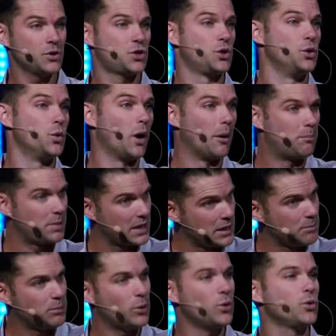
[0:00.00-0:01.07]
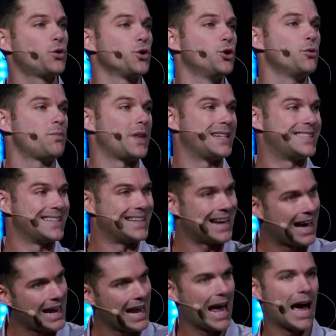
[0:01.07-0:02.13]
to a people group that did
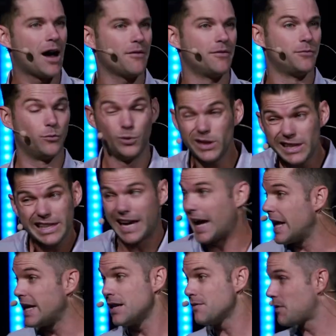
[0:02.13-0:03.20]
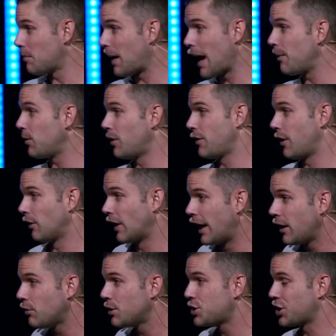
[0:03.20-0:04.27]
not have really any of the Bible in their
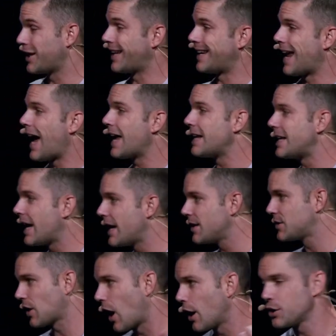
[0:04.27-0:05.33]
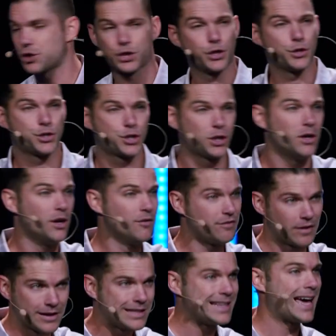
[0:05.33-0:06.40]
language. And in nine days, our church
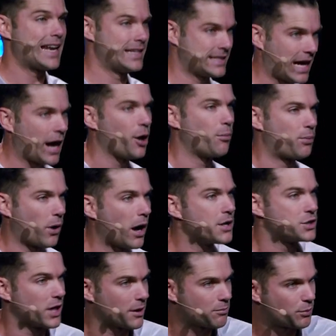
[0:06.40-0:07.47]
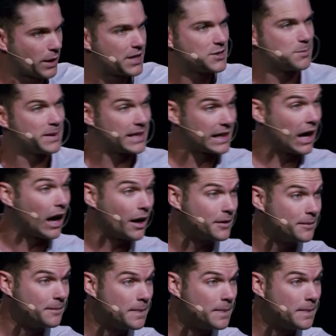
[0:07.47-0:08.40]
funded that entire project. Praise be to God.